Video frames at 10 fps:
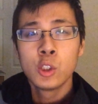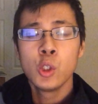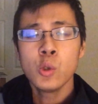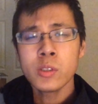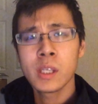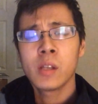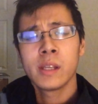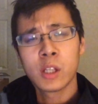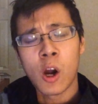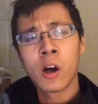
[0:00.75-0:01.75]
Do you sell
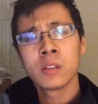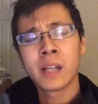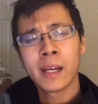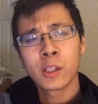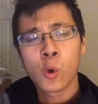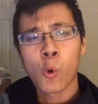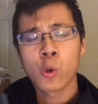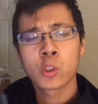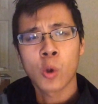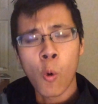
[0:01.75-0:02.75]
an online
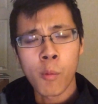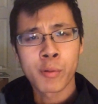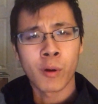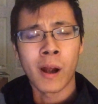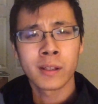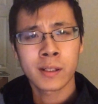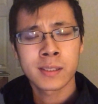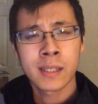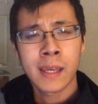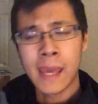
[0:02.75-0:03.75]
course or
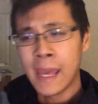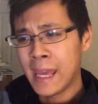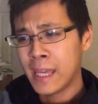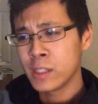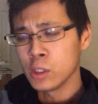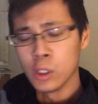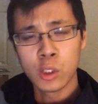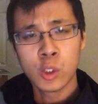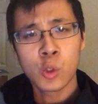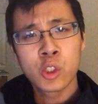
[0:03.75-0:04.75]
product and
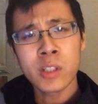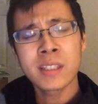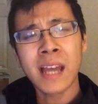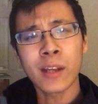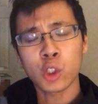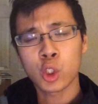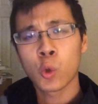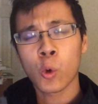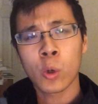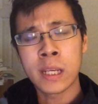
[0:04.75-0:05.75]
you're just not
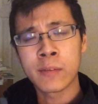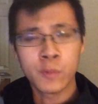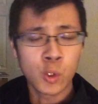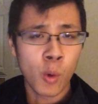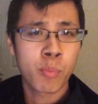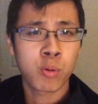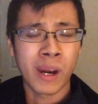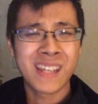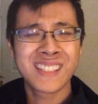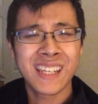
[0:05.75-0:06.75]
sure if you're
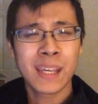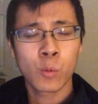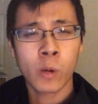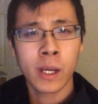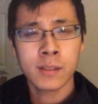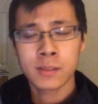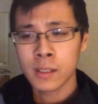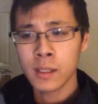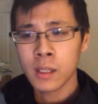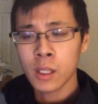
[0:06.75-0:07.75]
pricing it right?
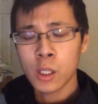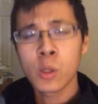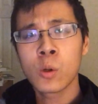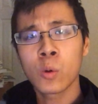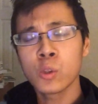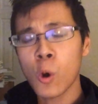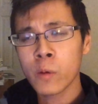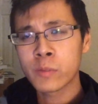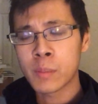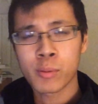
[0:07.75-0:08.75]
You don't know
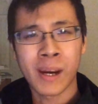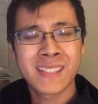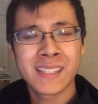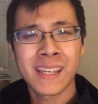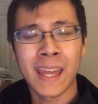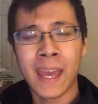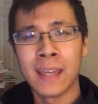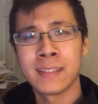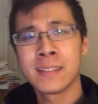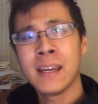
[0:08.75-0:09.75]
if to price it
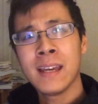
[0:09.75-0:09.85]
at